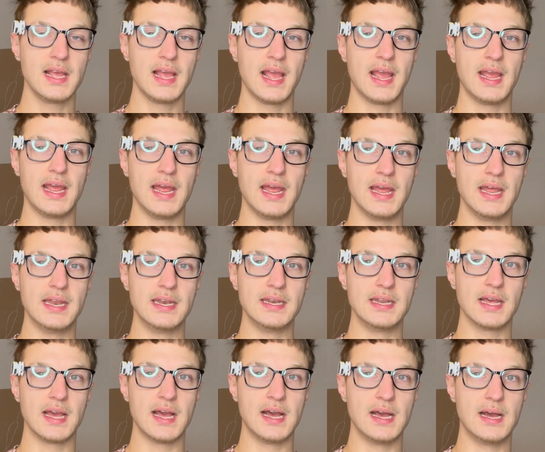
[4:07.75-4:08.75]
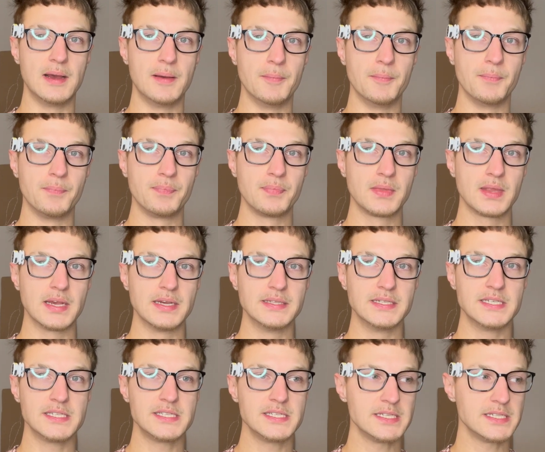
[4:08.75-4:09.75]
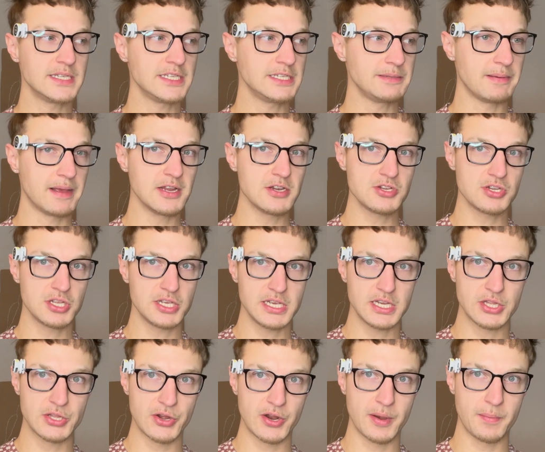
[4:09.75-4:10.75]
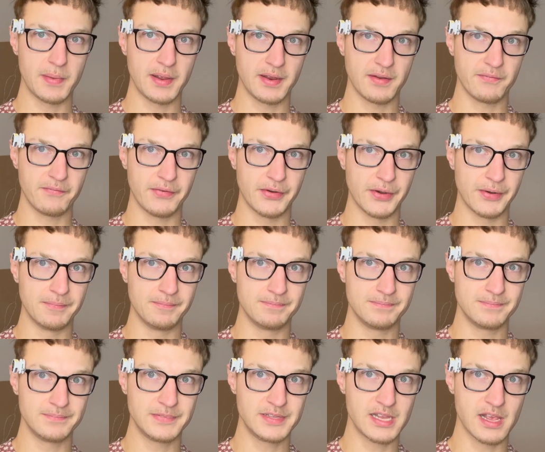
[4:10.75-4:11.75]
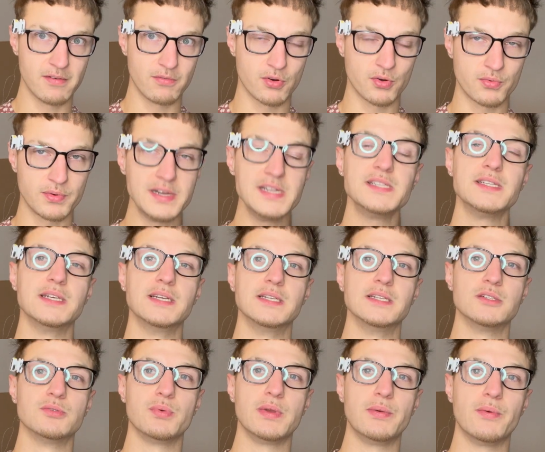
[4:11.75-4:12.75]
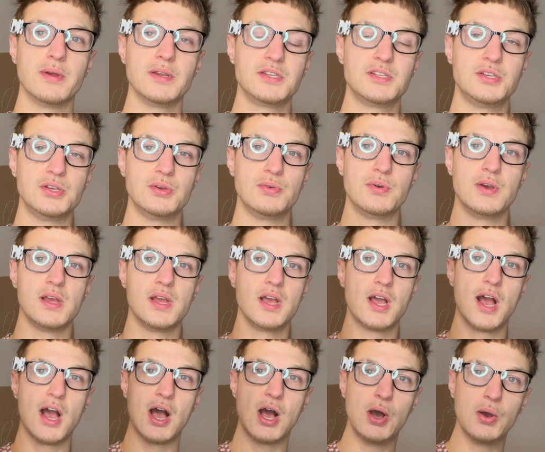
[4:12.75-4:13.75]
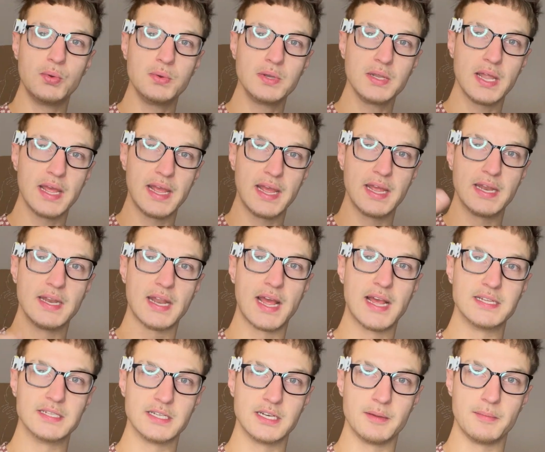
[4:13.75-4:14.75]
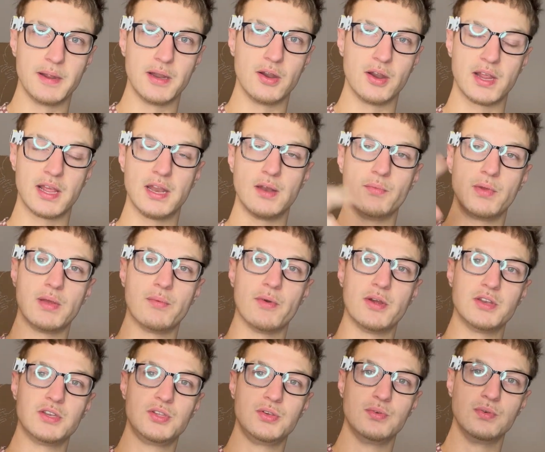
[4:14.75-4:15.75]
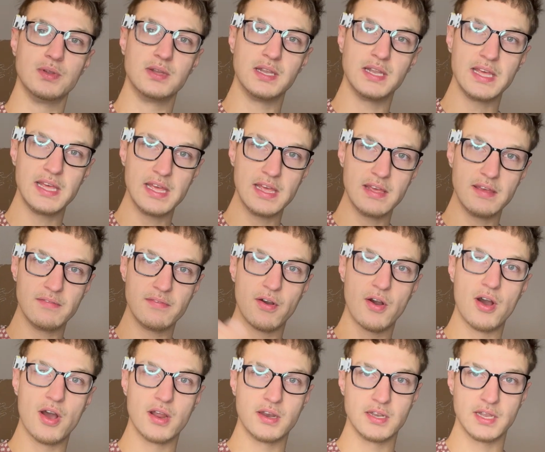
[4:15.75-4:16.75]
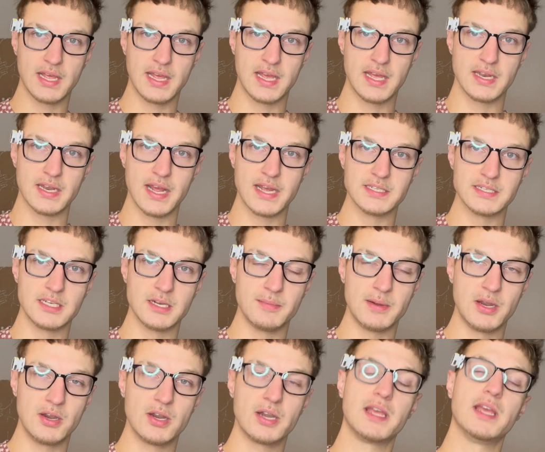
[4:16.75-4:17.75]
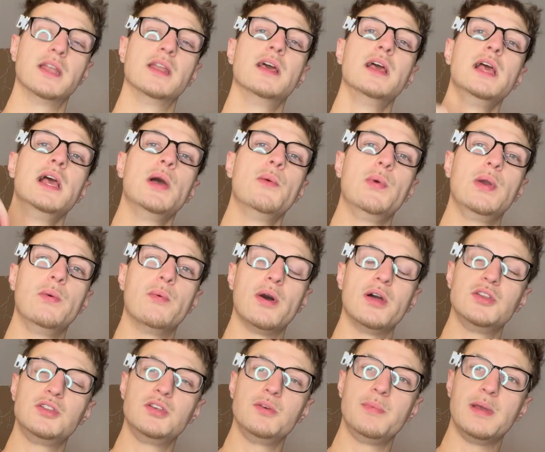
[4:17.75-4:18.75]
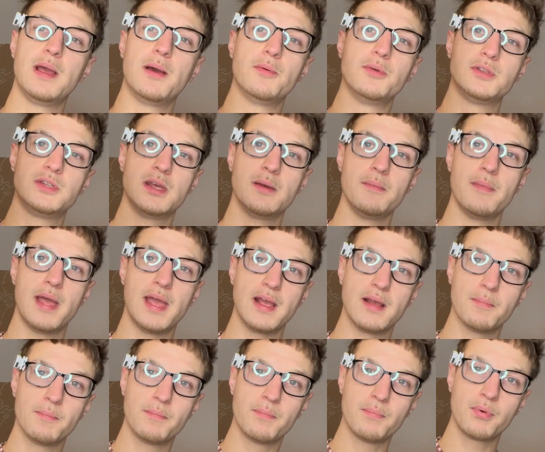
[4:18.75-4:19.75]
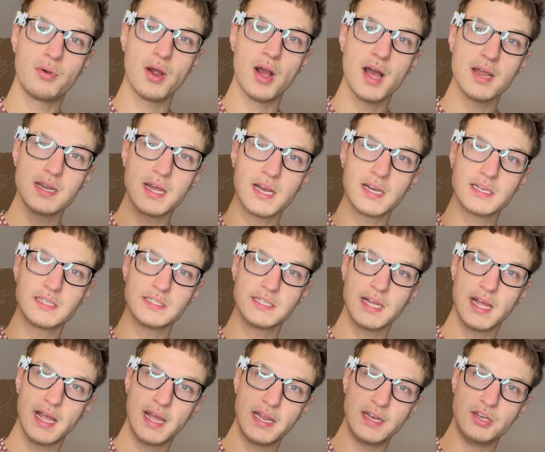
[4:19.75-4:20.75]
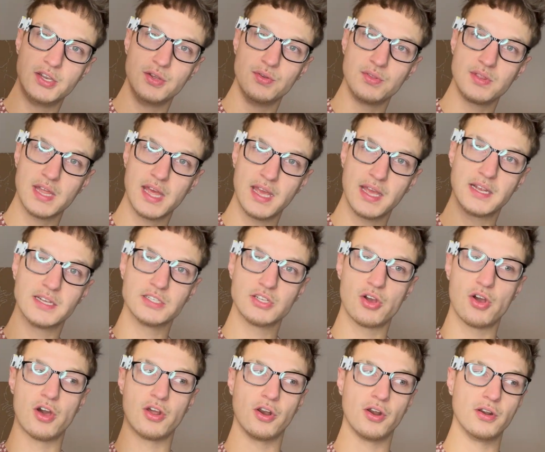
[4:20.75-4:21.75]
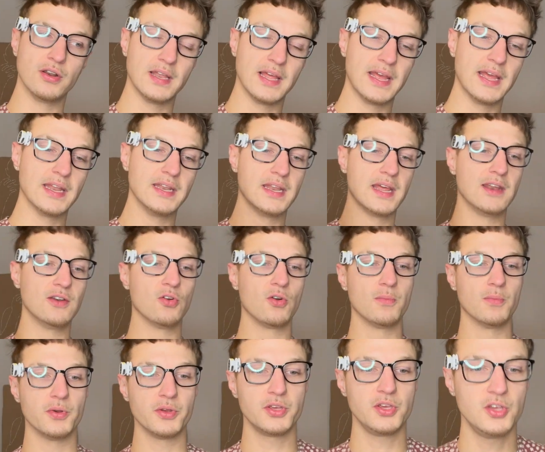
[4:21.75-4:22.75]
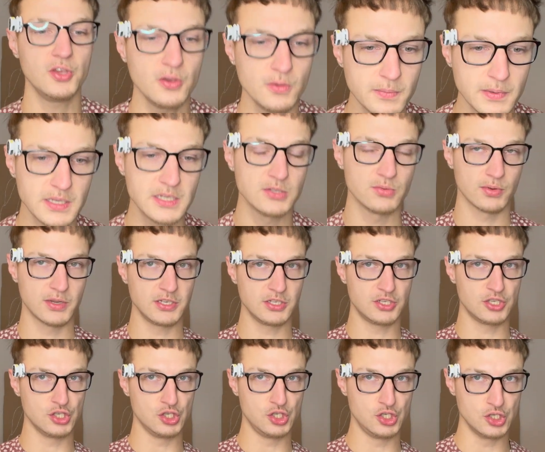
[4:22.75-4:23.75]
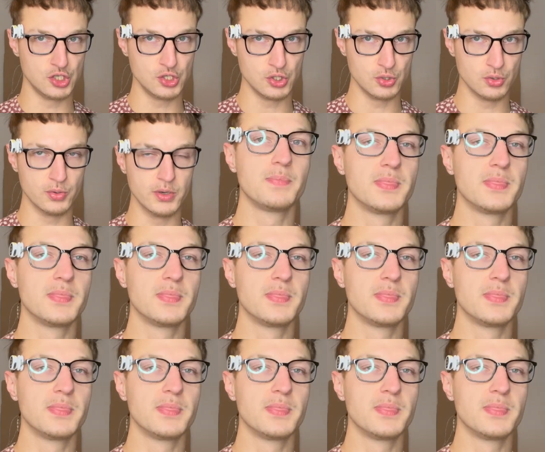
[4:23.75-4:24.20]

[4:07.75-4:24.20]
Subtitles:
And this is especially alarming for several reasons. We want to own land as an American. We want to live on land as an American. We want to be able to make products and do things on our land that normal humans want to do.